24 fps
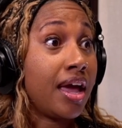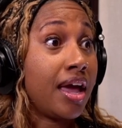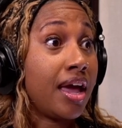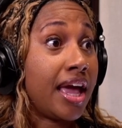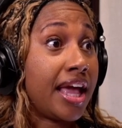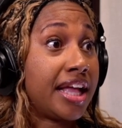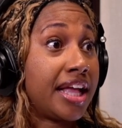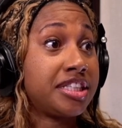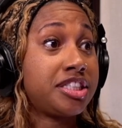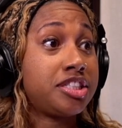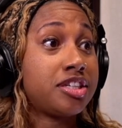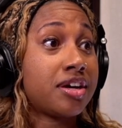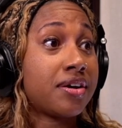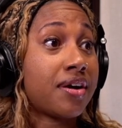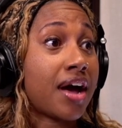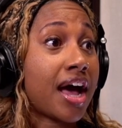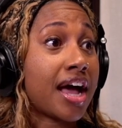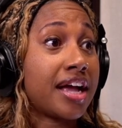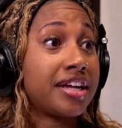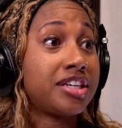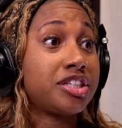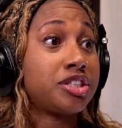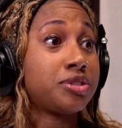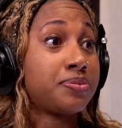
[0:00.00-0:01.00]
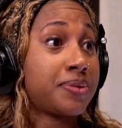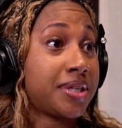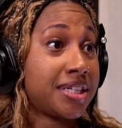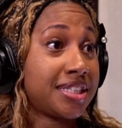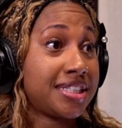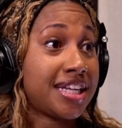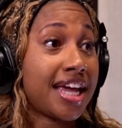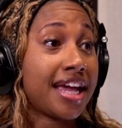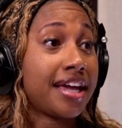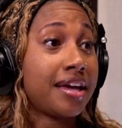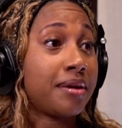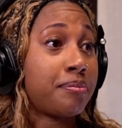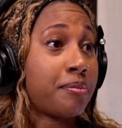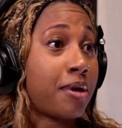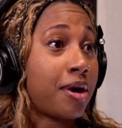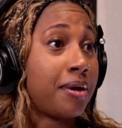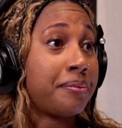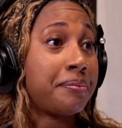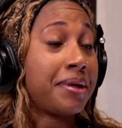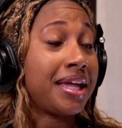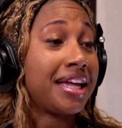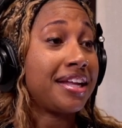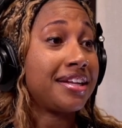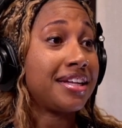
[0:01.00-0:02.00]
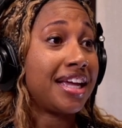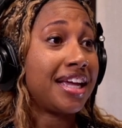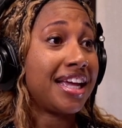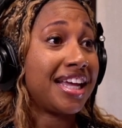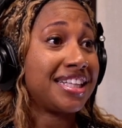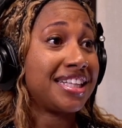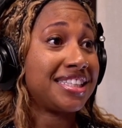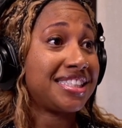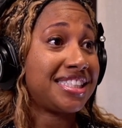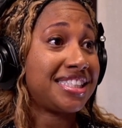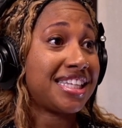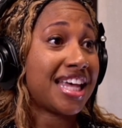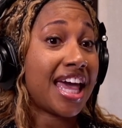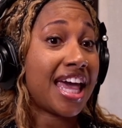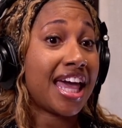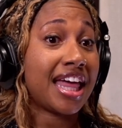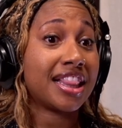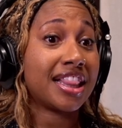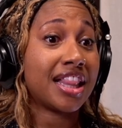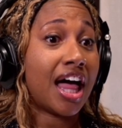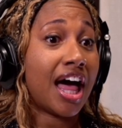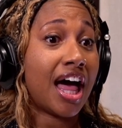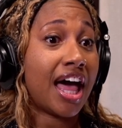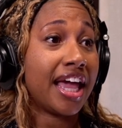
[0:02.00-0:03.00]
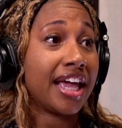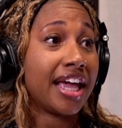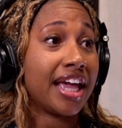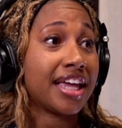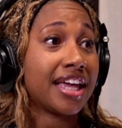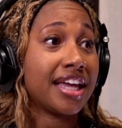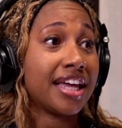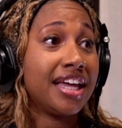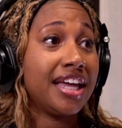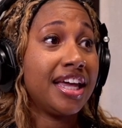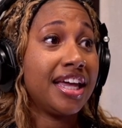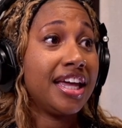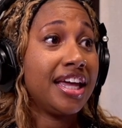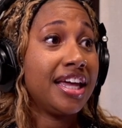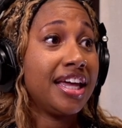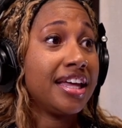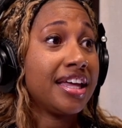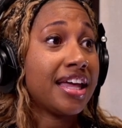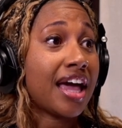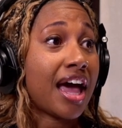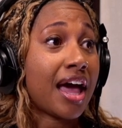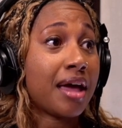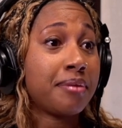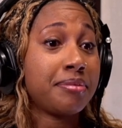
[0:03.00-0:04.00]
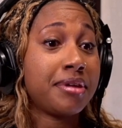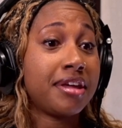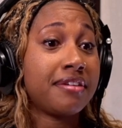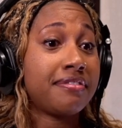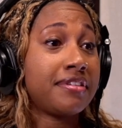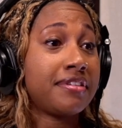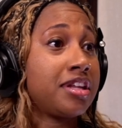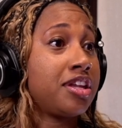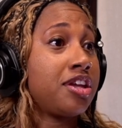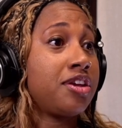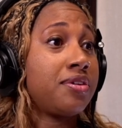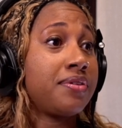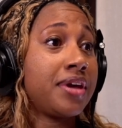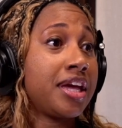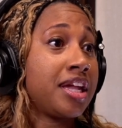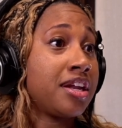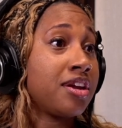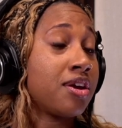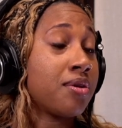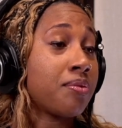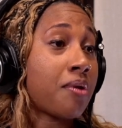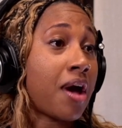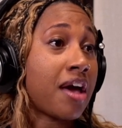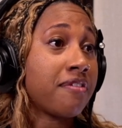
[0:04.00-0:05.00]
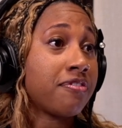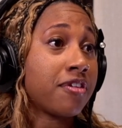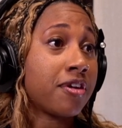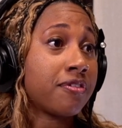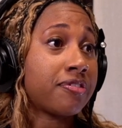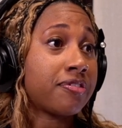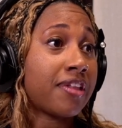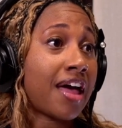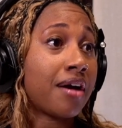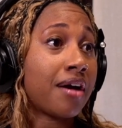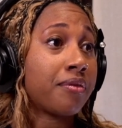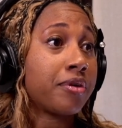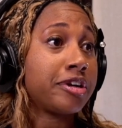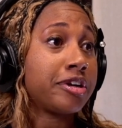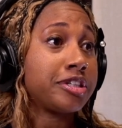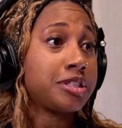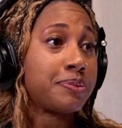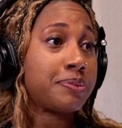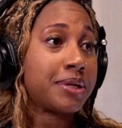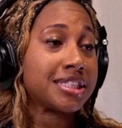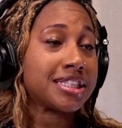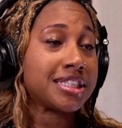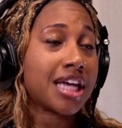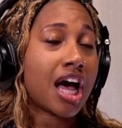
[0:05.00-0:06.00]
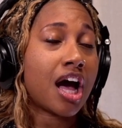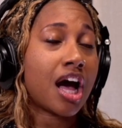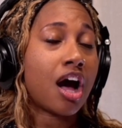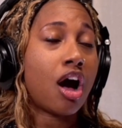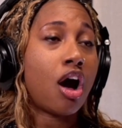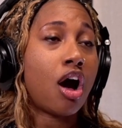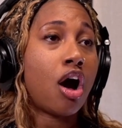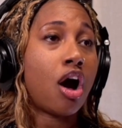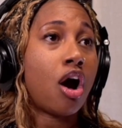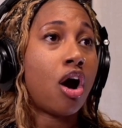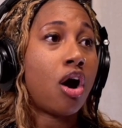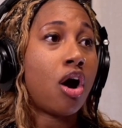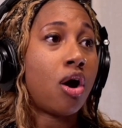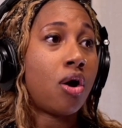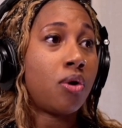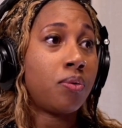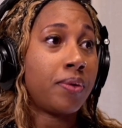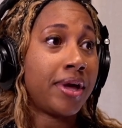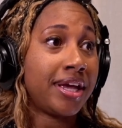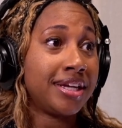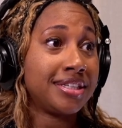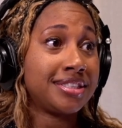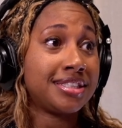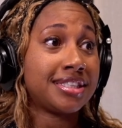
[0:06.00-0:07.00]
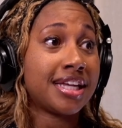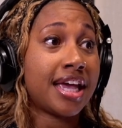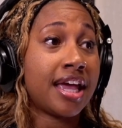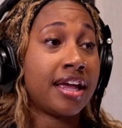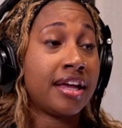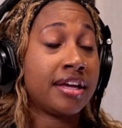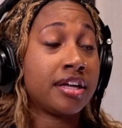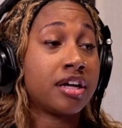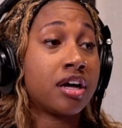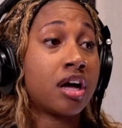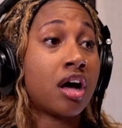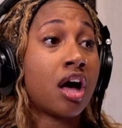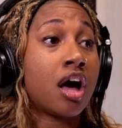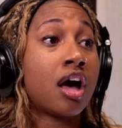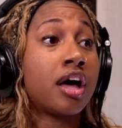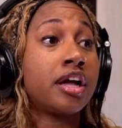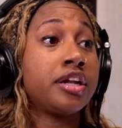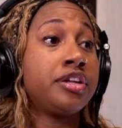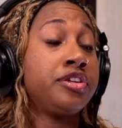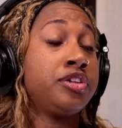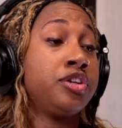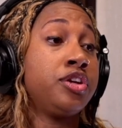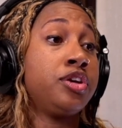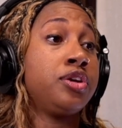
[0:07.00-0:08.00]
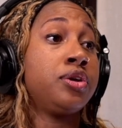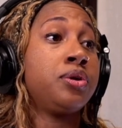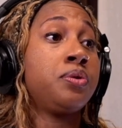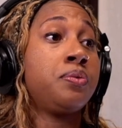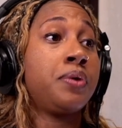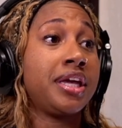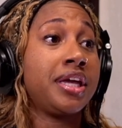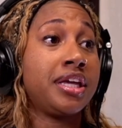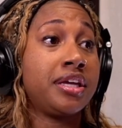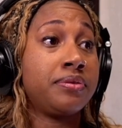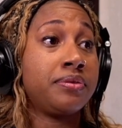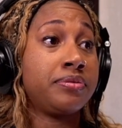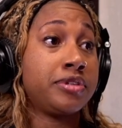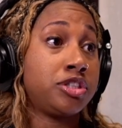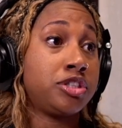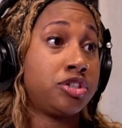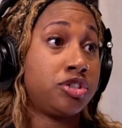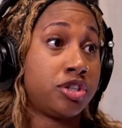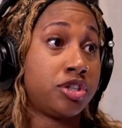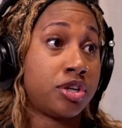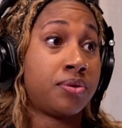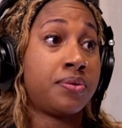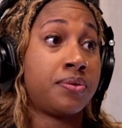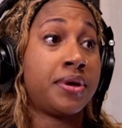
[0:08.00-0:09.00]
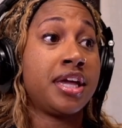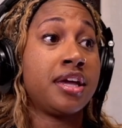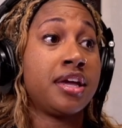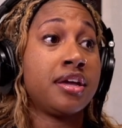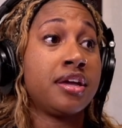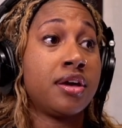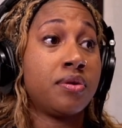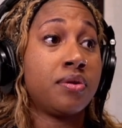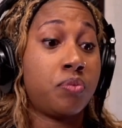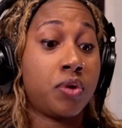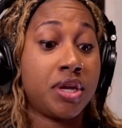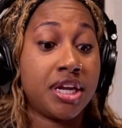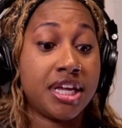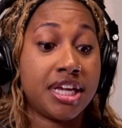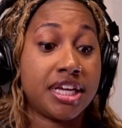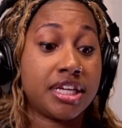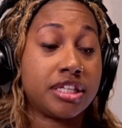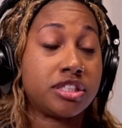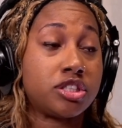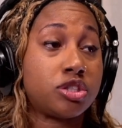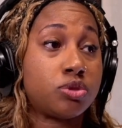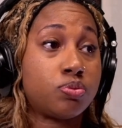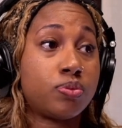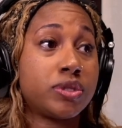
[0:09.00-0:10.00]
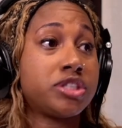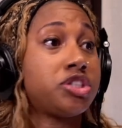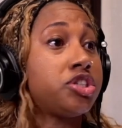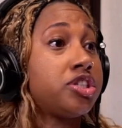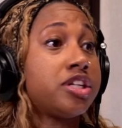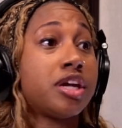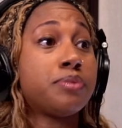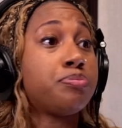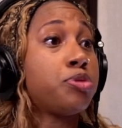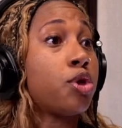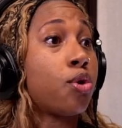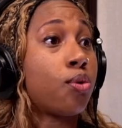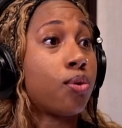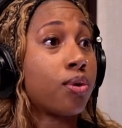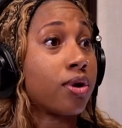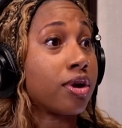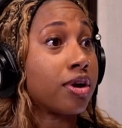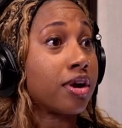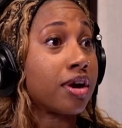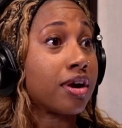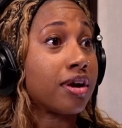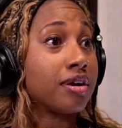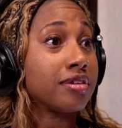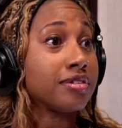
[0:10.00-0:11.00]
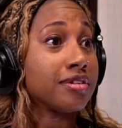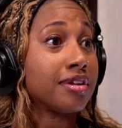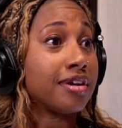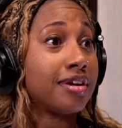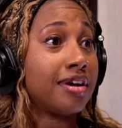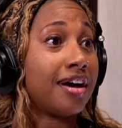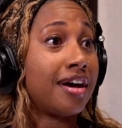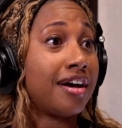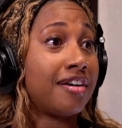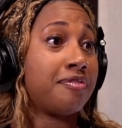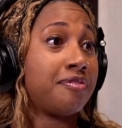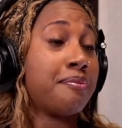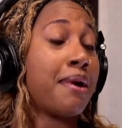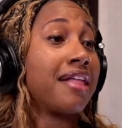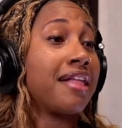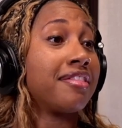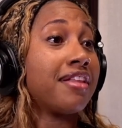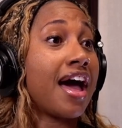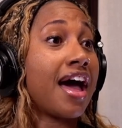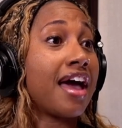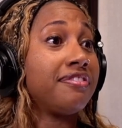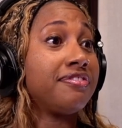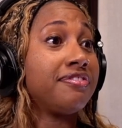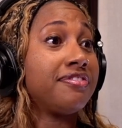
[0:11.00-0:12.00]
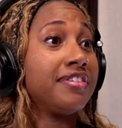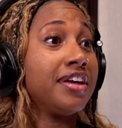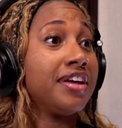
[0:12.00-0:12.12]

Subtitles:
And so I just want to take a moment and say, like, I'm giving and your wife your flowers, because I always say God knew what he was doing when he switched up the order of my life.